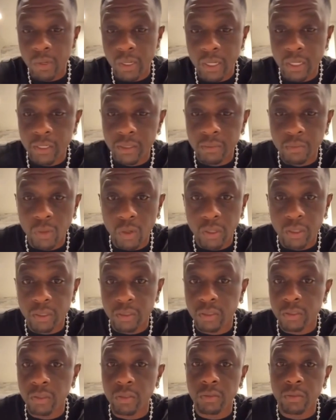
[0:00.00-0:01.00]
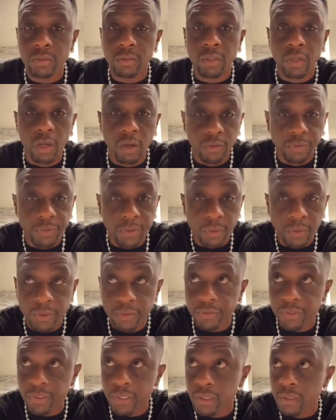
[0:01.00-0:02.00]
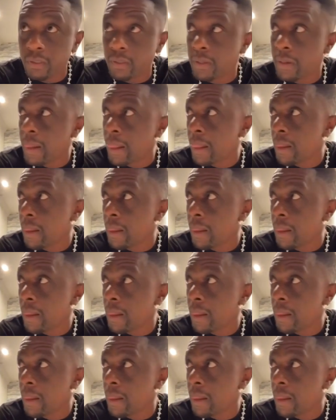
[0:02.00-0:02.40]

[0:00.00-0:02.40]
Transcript: way this morning, so hopefully we finna.